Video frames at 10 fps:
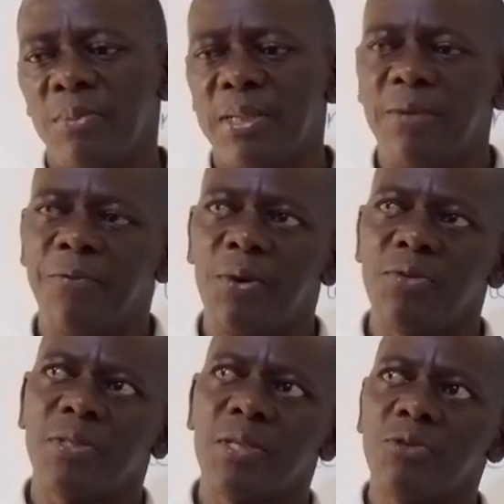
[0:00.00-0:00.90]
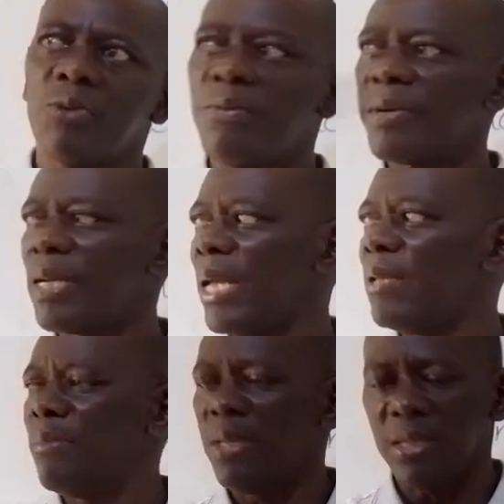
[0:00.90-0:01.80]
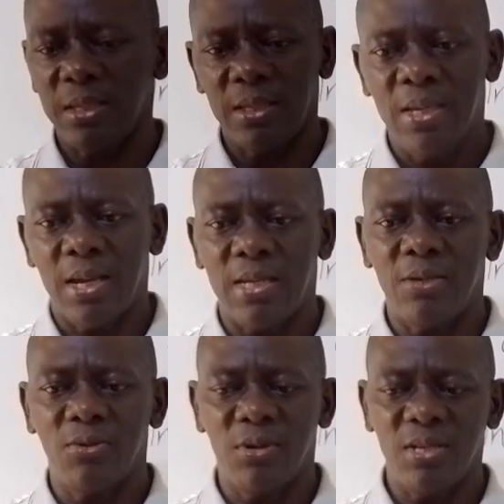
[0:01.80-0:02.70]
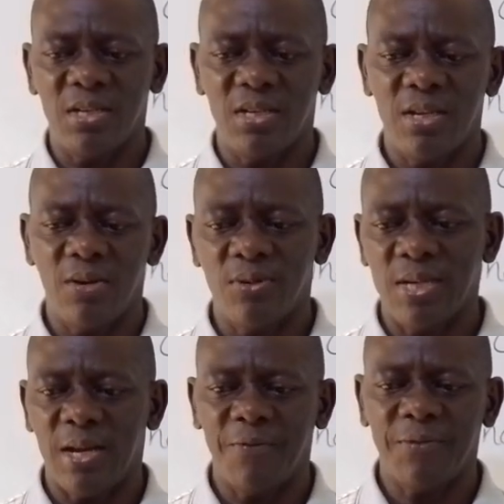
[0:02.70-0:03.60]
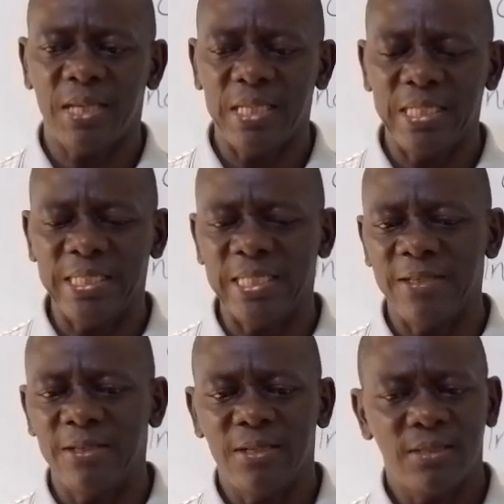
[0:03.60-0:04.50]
But if one thinks of climbing and going down after eating,